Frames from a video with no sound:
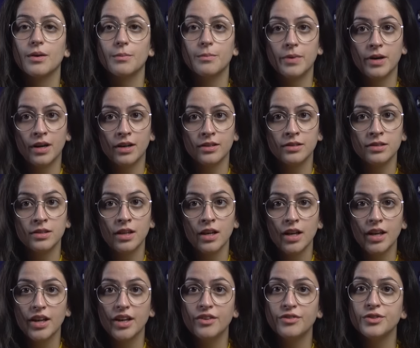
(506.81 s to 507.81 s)
but
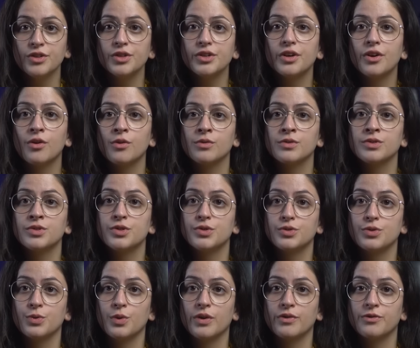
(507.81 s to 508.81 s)
if you're going to
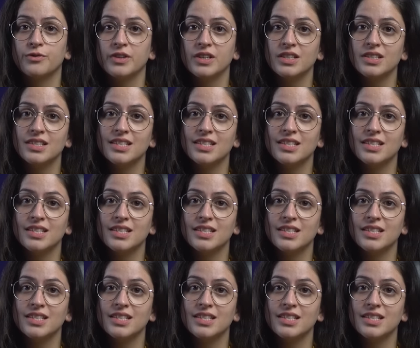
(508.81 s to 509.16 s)
do a fit